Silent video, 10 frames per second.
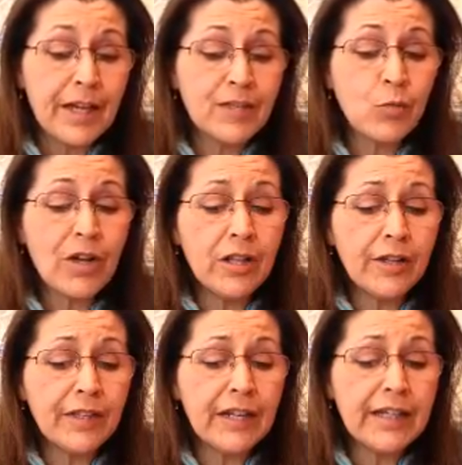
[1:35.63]
As well,
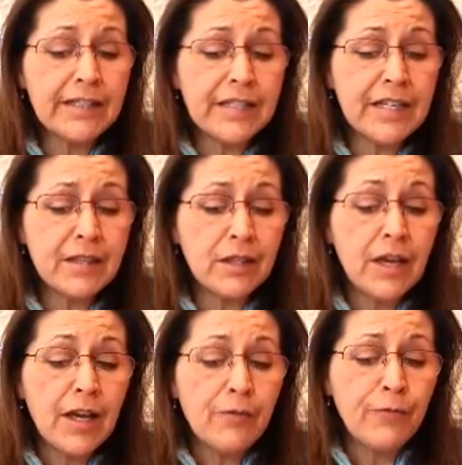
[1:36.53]
on the 19th,
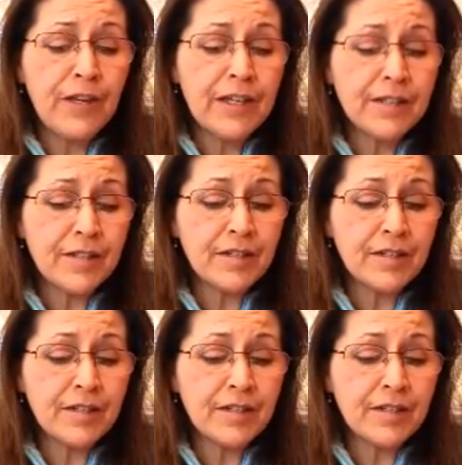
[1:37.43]
Venus